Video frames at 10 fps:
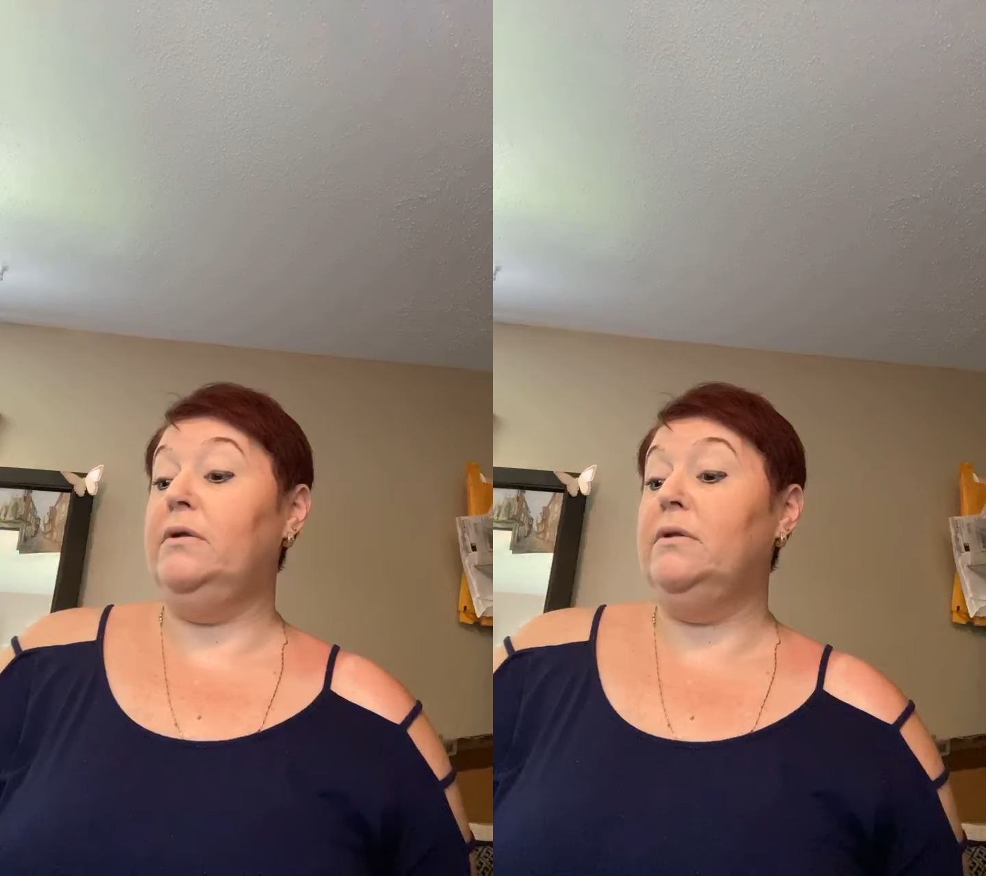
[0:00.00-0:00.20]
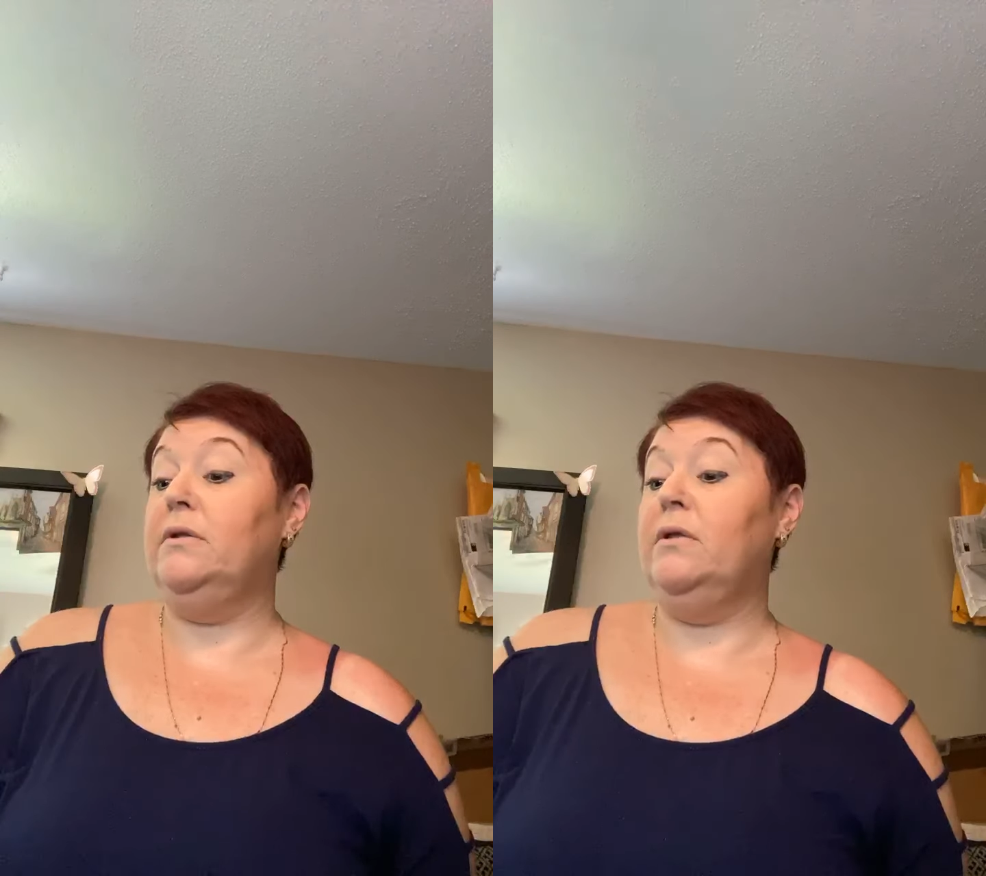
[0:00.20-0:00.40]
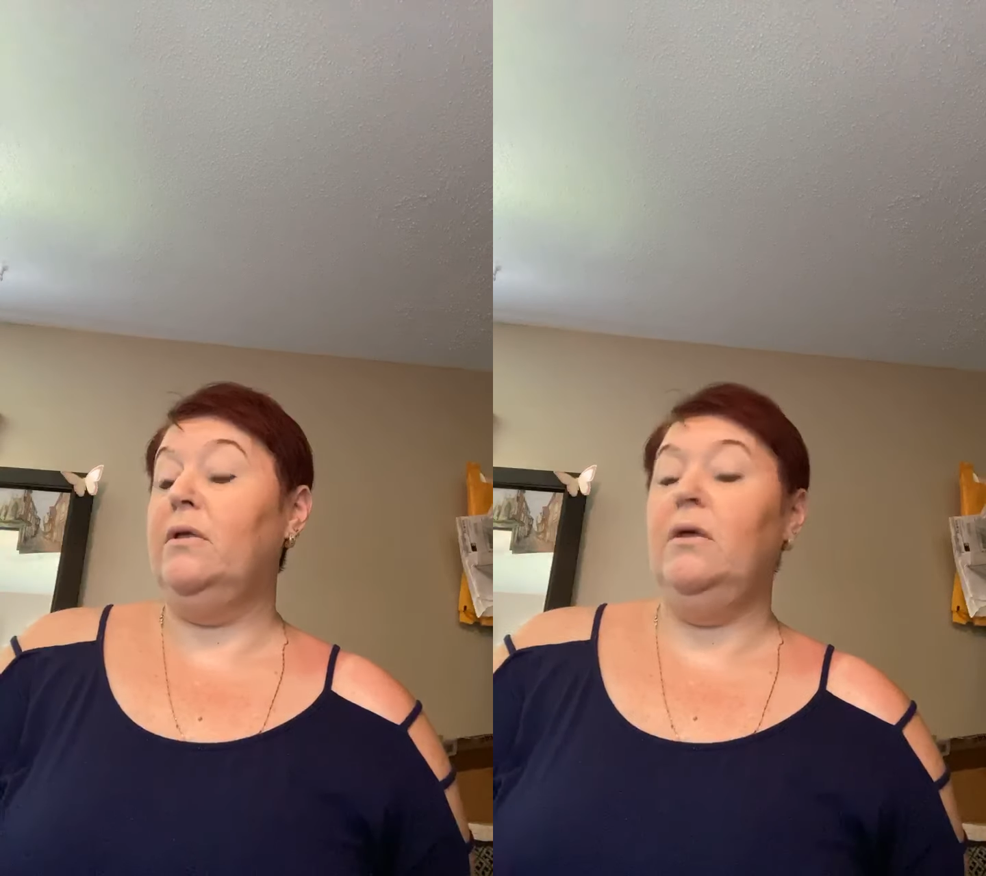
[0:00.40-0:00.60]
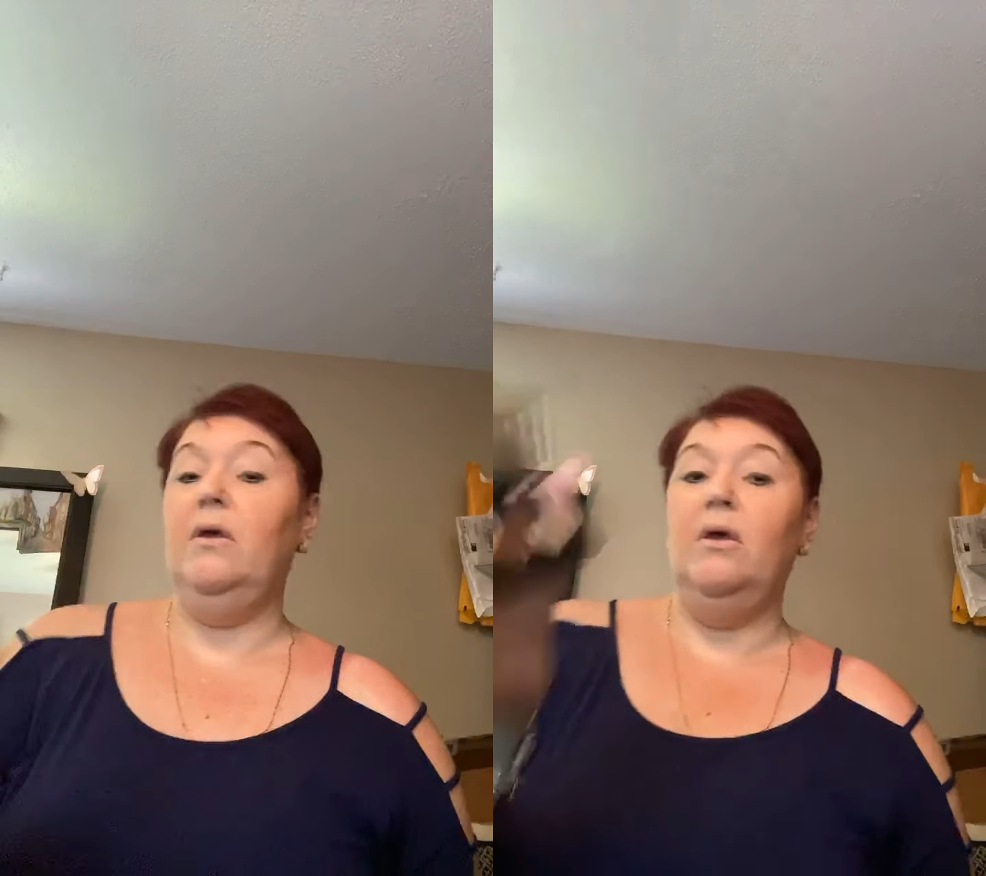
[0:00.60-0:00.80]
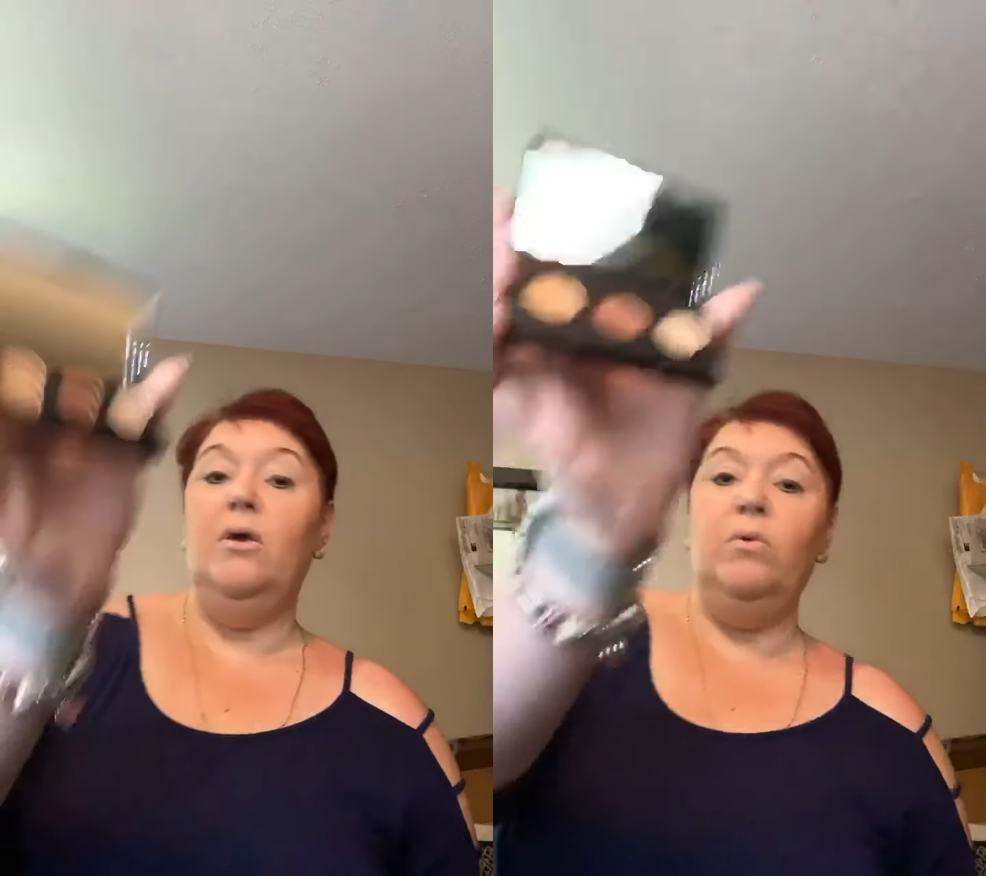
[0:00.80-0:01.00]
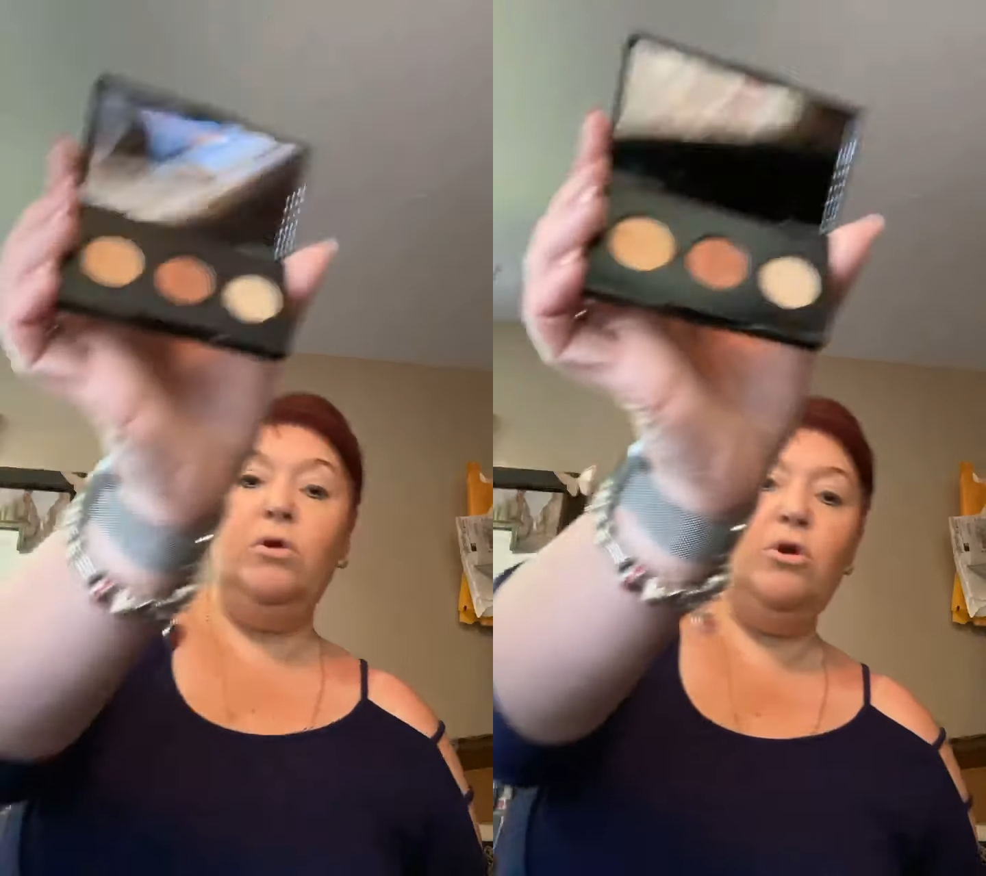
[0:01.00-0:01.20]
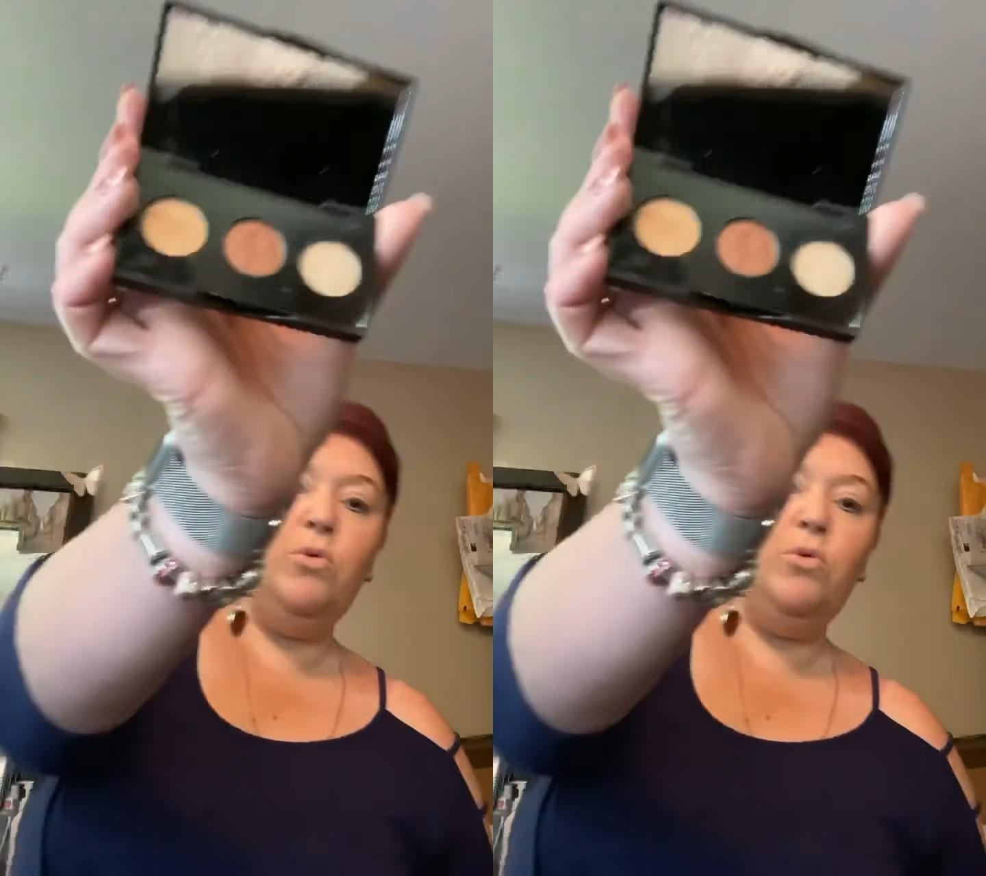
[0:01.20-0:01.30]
I'm gonna go